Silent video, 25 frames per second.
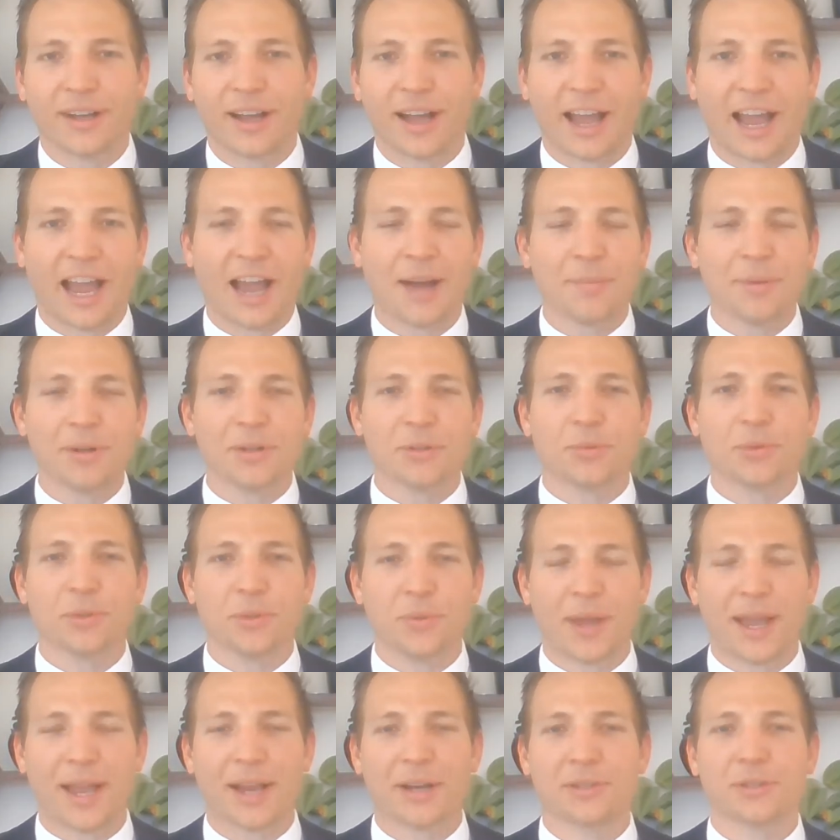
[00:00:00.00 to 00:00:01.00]
How much will
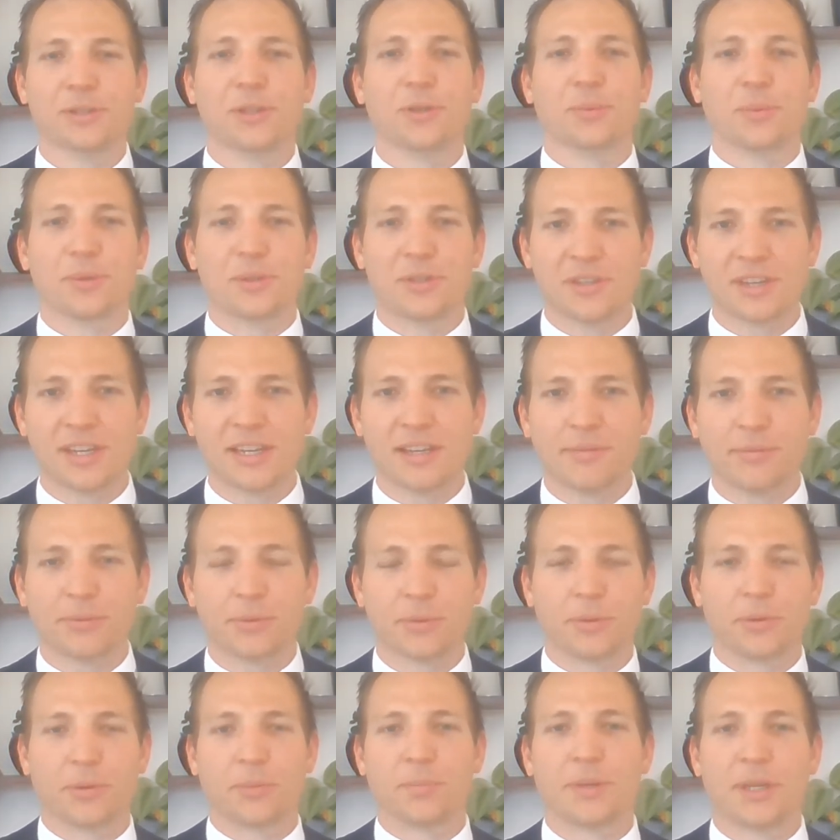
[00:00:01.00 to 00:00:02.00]
you actually receive
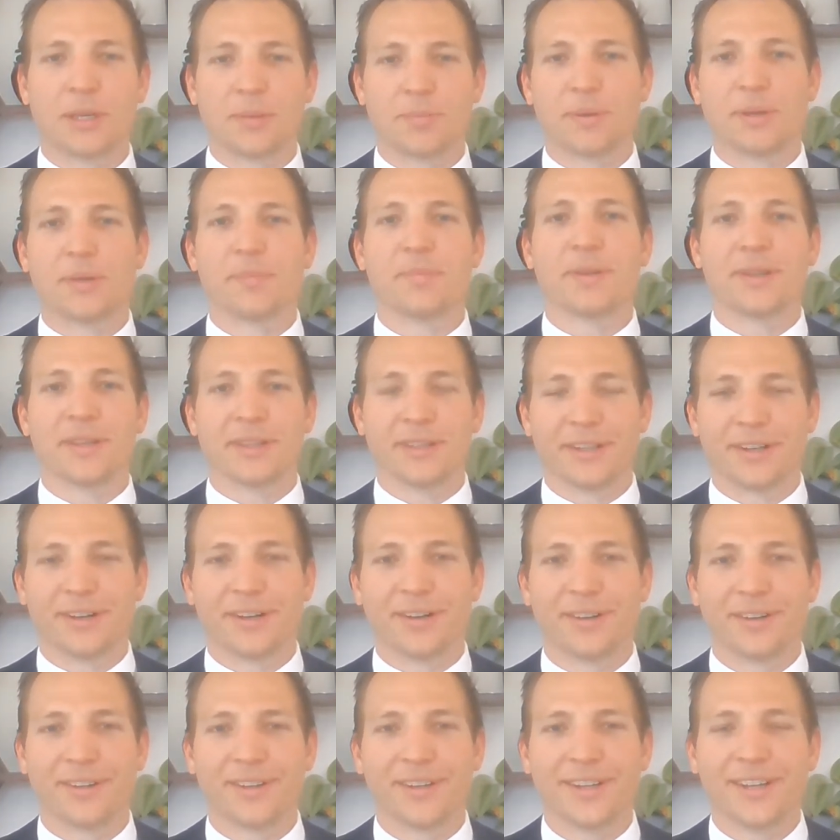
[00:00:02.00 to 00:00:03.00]
through the PPP loan?